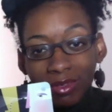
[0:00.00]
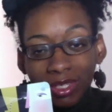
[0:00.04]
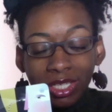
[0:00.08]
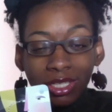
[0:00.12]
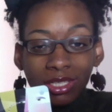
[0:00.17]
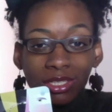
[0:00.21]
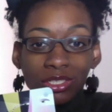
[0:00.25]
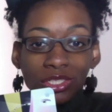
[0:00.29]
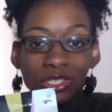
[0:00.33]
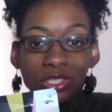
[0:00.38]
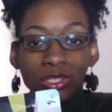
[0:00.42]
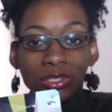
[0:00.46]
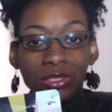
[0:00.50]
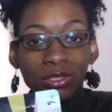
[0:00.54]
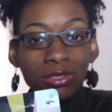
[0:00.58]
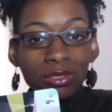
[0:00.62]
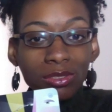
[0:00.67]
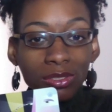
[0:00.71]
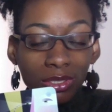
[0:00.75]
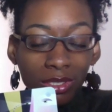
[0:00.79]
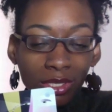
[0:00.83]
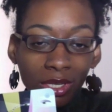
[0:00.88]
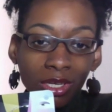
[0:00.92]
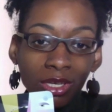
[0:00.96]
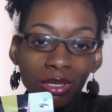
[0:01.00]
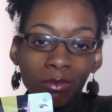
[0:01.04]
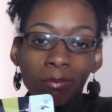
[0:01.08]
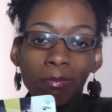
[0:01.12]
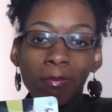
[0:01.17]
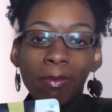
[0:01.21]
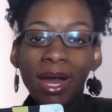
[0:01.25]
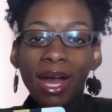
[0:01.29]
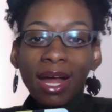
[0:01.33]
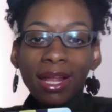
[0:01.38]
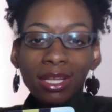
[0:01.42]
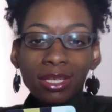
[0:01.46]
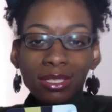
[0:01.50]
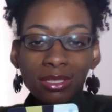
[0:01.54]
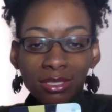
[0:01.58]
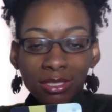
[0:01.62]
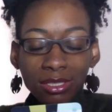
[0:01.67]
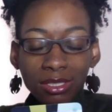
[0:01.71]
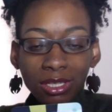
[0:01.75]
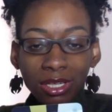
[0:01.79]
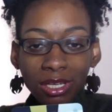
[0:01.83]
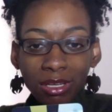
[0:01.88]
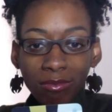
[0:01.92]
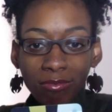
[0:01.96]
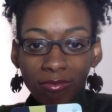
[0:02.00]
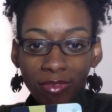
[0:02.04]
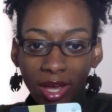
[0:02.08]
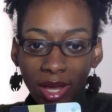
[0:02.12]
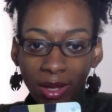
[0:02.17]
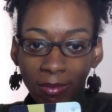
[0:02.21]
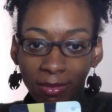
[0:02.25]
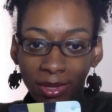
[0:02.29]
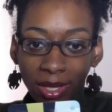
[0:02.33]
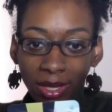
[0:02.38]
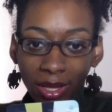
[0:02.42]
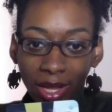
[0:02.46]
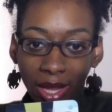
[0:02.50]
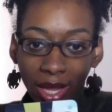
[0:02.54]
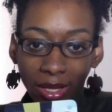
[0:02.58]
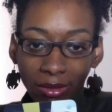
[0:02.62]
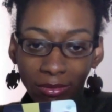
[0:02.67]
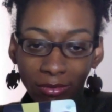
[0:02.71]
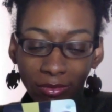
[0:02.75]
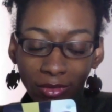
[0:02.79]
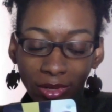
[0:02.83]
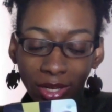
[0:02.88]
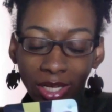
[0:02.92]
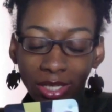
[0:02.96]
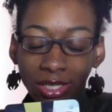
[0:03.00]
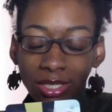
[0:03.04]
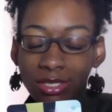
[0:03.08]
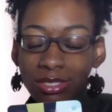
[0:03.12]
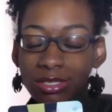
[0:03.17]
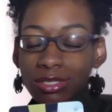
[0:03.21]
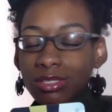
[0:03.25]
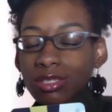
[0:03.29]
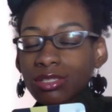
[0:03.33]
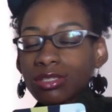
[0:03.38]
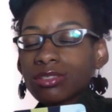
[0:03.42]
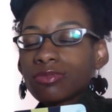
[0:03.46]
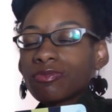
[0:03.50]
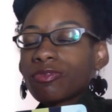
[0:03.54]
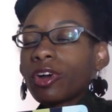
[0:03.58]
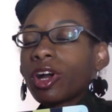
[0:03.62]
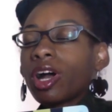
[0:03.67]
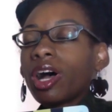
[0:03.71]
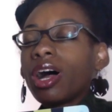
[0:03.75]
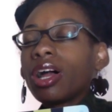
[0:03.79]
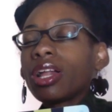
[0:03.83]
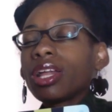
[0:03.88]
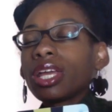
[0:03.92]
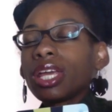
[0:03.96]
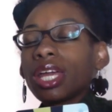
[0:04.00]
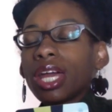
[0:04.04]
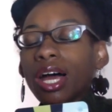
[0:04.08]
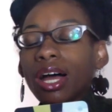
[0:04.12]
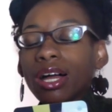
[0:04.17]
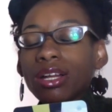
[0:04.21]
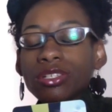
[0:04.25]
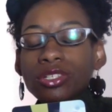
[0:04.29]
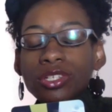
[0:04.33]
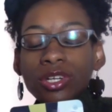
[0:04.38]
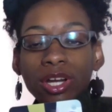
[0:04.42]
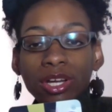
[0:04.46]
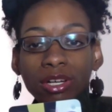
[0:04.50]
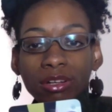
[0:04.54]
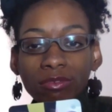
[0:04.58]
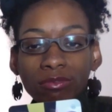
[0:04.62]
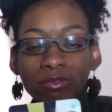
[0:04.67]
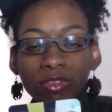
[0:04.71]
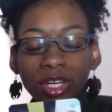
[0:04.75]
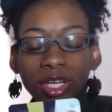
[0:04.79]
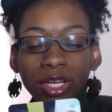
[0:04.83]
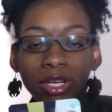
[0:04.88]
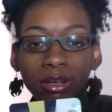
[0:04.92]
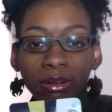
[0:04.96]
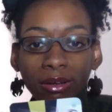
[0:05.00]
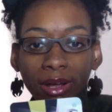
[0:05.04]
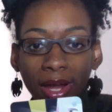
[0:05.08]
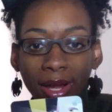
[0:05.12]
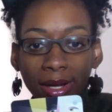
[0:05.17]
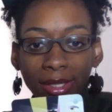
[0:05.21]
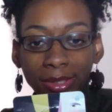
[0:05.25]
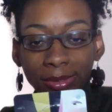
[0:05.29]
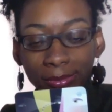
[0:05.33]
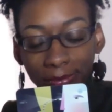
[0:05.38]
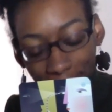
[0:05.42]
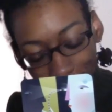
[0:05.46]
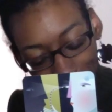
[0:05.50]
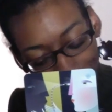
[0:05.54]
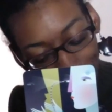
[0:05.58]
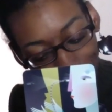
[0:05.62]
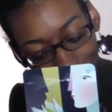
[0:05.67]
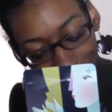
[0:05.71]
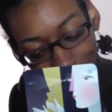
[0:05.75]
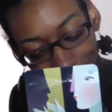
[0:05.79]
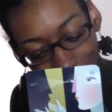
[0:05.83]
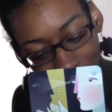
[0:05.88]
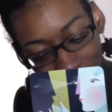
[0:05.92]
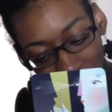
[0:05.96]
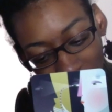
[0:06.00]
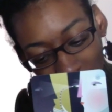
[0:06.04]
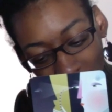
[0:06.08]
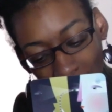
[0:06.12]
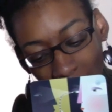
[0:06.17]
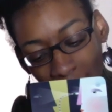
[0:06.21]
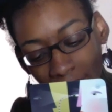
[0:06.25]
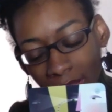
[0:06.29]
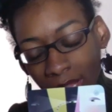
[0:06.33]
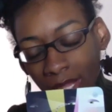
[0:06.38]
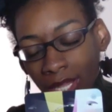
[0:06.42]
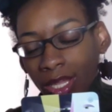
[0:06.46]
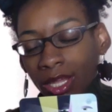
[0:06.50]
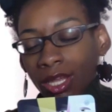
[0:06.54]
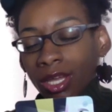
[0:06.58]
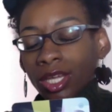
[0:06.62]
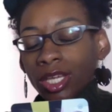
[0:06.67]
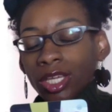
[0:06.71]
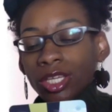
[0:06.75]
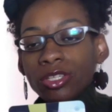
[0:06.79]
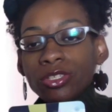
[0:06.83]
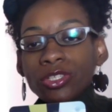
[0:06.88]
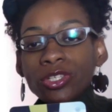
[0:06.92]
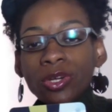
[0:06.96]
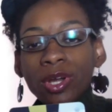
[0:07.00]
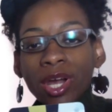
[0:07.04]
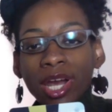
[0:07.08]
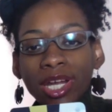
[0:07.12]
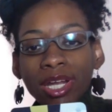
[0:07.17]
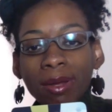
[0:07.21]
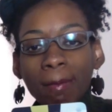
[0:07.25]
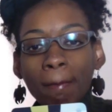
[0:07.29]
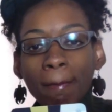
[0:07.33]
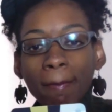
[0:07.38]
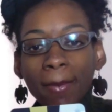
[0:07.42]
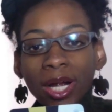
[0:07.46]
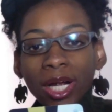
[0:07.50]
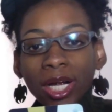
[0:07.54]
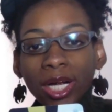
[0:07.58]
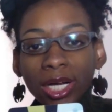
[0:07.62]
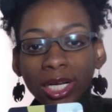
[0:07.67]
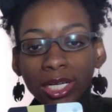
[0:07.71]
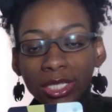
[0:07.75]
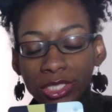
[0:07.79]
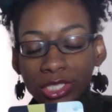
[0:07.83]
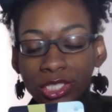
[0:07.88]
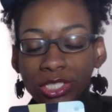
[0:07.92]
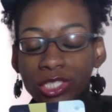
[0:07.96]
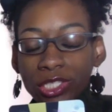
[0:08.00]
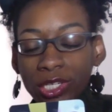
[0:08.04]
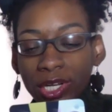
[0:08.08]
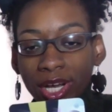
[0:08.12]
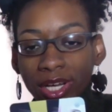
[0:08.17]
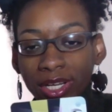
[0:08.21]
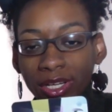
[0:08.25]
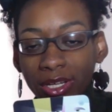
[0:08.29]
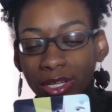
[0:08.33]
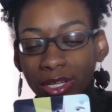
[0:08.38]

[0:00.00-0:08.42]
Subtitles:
issues balancing in your family life. And it's for all of y'all trying to figure out. You're trying to merge. You're trying